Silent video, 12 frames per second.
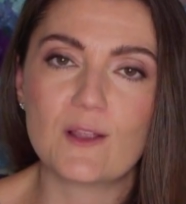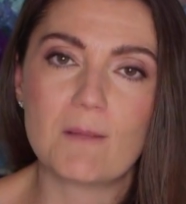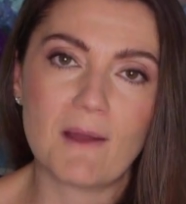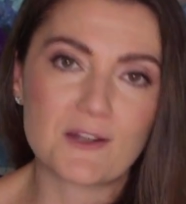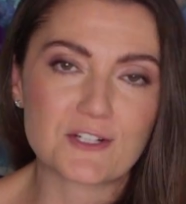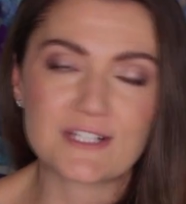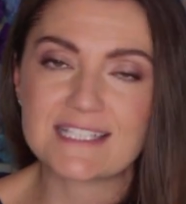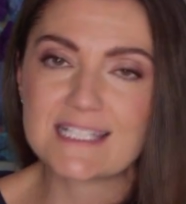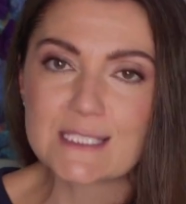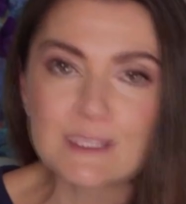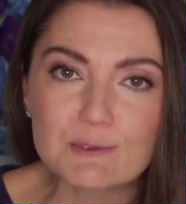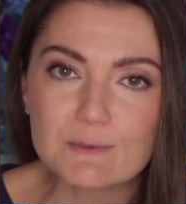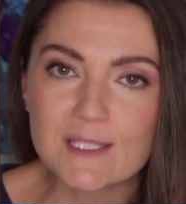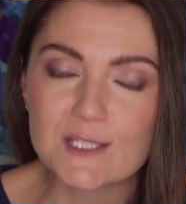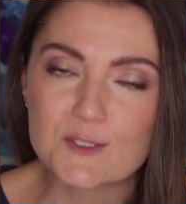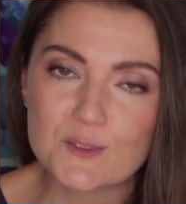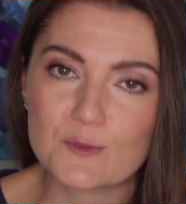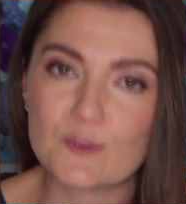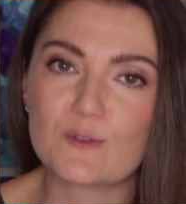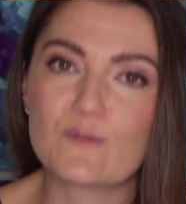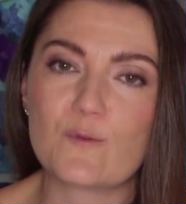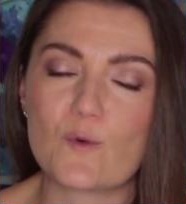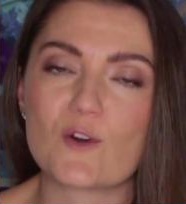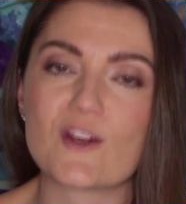A mantra can still be a tool
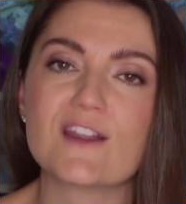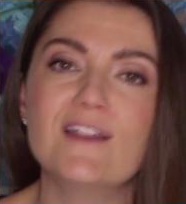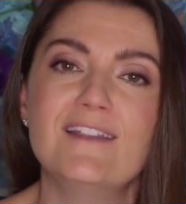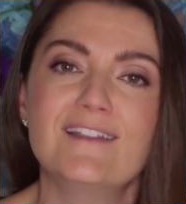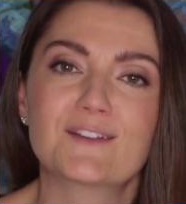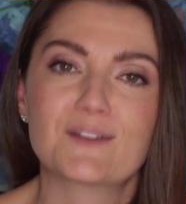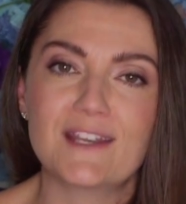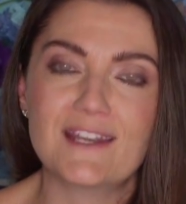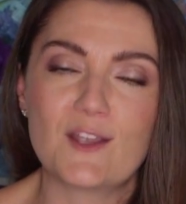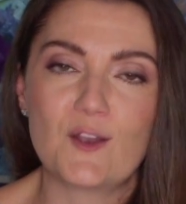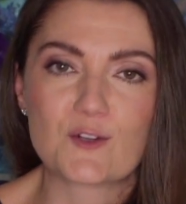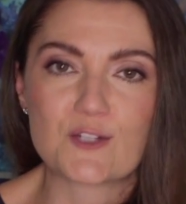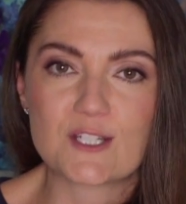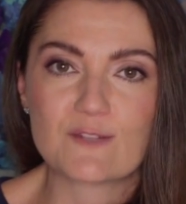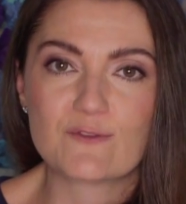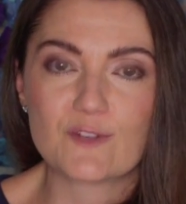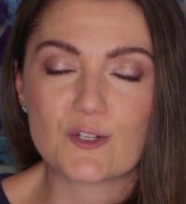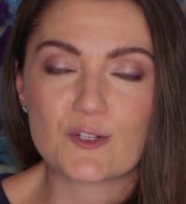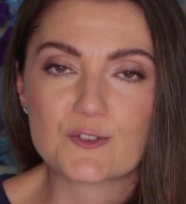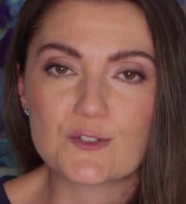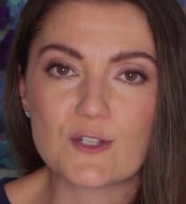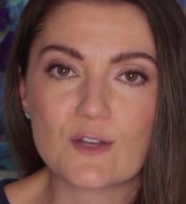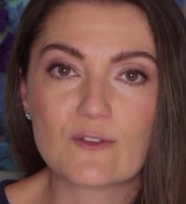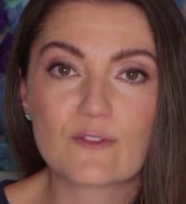for creating ownership for your
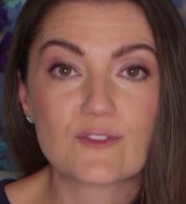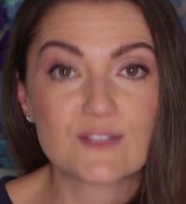truth.